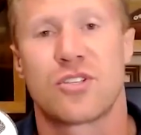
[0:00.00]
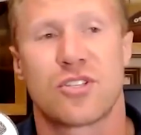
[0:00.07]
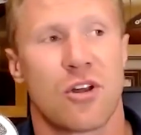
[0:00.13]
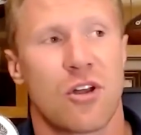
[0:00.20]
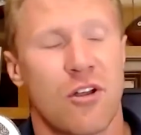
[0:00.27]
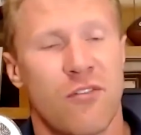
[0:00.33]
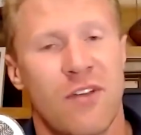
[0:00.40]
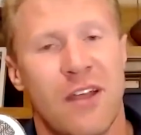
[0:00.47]

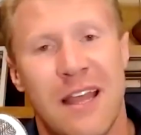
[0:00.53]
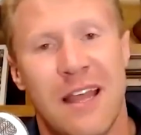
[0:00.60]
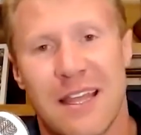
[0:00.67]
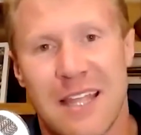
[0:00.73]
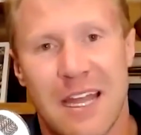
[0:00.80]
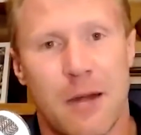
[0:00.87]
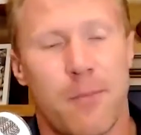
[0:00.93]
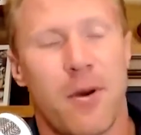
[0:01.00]
serve,
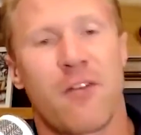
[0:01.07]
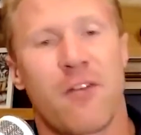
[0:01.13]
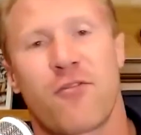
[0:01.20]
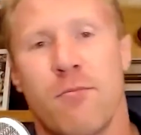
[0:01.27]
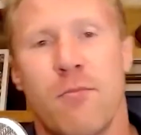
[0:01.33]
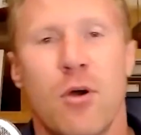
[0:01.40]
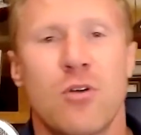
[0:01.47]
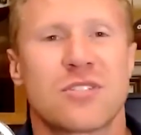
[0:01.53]
get a bump
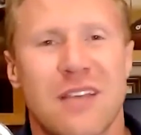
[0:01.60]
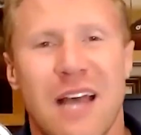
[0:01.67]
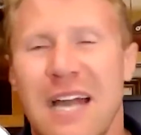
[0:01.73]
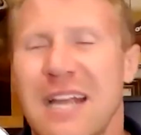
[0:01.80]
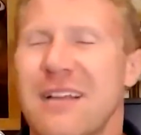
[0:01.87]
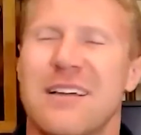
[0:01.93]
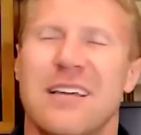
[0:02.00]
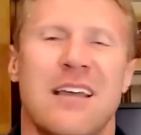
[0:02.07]
from most
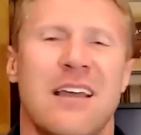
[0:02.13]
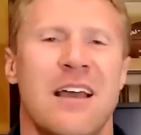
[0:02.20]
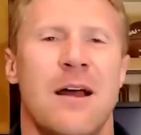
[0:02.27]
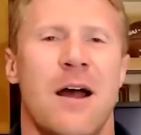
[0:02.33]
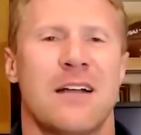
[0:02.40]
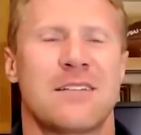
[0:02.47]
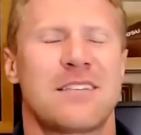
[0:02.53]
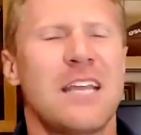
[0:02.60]
likely
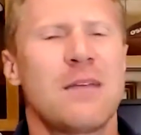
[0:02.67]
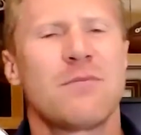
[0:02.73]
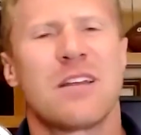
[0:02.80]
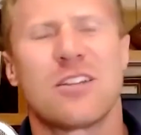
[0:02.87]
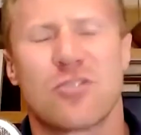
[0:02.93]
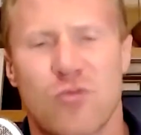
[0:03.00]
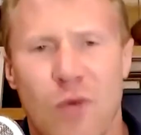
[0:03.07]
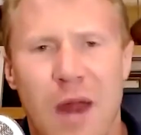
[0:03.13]
a team
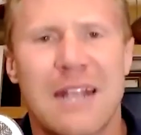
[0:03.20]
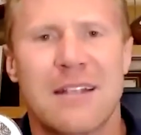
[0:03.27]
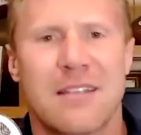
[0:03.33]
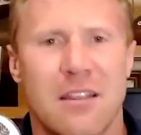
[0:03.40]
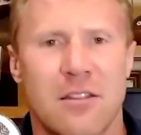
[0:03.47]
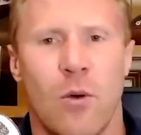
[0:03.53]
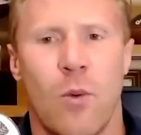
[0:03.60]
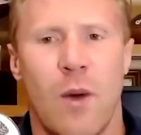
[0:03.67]
that is
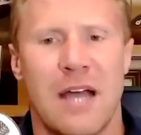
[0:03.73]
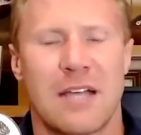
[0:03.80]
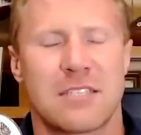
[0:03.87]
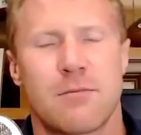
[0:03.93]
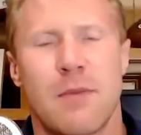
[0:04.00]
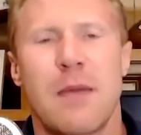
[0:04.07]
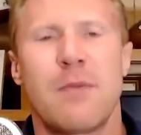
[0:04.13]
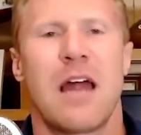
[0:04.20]
ranked in the
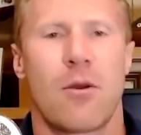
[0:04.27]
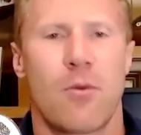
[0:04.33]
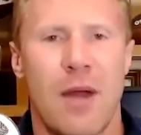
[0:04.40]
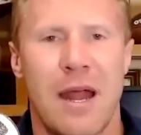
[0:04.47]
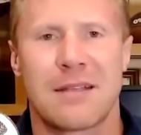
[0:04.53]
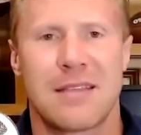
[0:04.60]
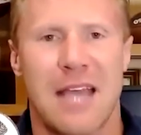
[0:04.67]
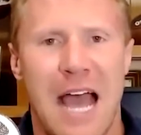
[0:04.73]
West, maybe not
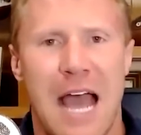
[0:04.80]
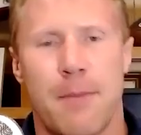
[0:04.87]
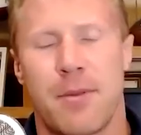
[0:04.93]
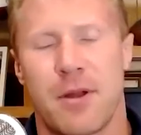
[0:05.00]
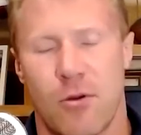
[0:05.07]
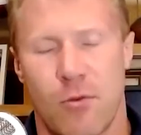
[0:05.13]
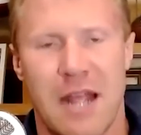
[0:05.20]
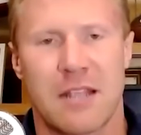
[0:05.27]
ranked high,
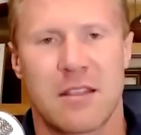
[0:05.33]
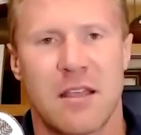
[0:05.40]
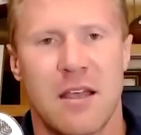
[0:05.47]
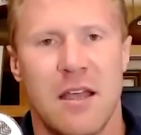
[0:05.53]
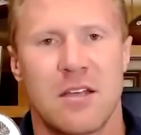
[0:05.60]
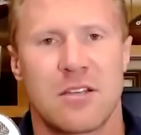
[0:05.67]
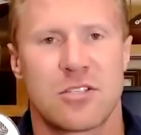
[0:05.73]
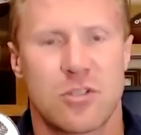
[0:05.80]
but a ranked
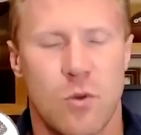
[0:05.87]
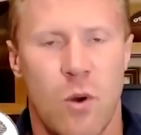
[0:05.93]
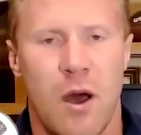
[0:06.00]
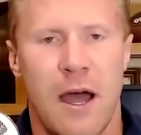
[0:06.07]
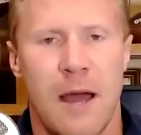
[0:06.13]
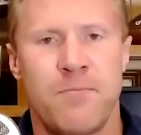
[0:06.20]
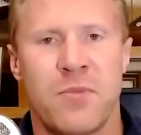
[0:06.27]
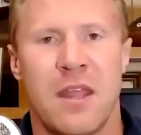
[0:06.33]

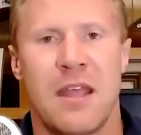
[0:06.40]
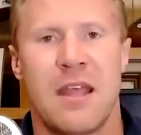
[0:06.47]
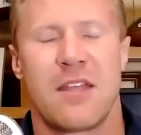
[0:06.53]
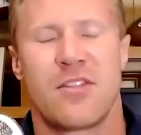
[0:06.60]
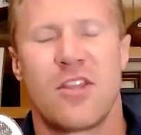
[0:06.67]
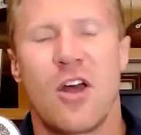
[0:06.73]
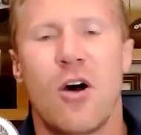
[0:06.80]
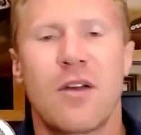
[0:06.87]
squad.
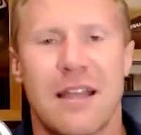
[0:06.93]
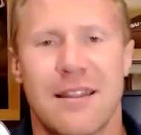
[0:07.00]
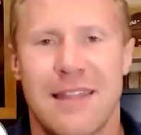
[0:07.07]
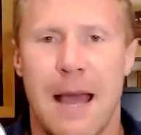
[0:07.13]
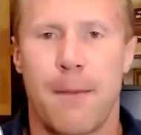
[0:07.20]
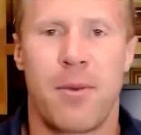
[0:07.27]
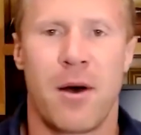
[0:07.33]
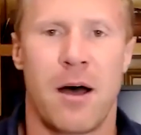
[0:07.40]
They'll get
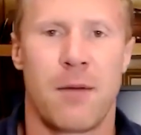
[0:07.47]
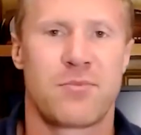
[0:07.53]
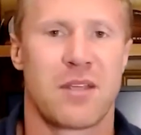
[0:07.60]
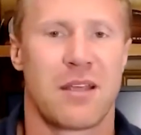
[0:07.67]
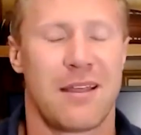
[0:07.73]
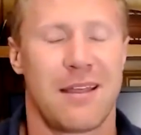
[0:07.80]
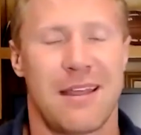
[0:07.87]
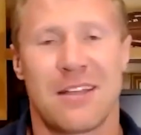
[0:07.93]
that bumped.
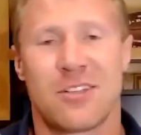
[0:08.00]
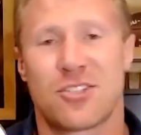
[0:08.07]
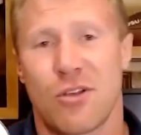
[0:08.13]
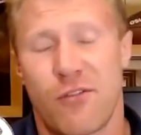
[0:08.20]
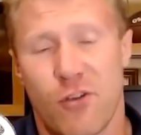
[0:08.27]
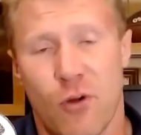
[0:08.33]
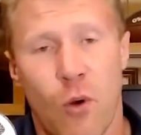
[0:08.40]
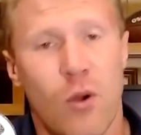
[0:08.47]
And
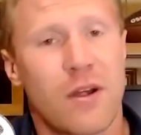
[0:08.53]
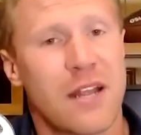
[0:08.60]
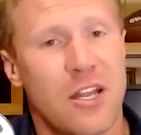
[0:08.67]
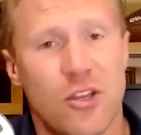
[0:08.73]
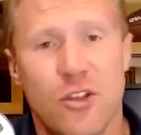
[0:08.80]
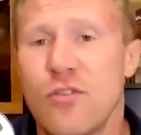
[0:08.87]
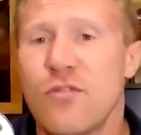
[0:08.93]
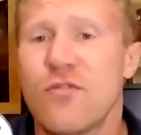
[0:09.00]
so if you're
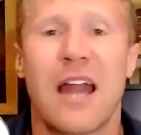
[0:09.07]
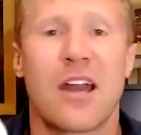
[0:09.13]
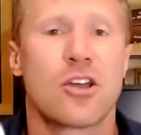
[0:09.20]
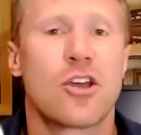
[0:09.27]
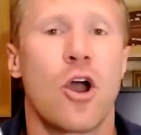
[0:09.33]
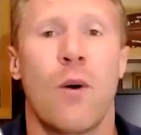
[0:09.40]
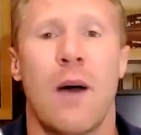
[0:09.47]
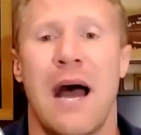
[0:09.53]
Oregon, you've got to
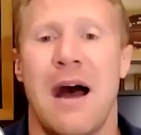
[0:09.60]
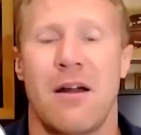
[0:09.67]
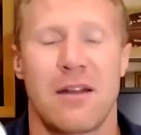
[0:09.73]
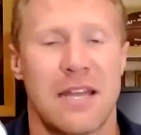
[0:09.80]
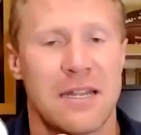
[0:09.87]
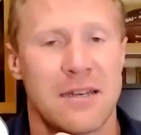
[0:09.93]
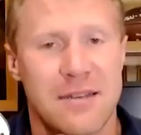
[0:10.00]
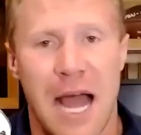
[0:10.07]
go out
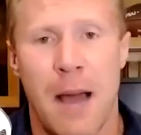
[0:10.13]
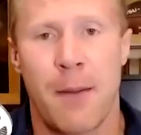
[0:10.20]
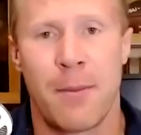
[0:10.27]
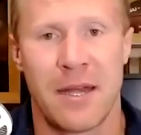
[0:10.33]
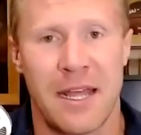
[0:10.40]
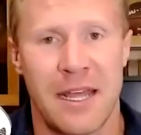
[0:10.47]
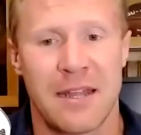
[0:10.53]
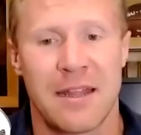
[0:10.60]
and
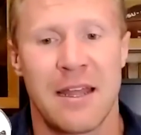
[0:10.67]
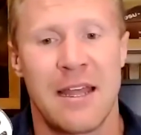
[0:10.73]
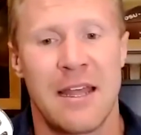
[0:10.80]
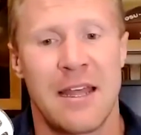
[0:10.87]
dominate.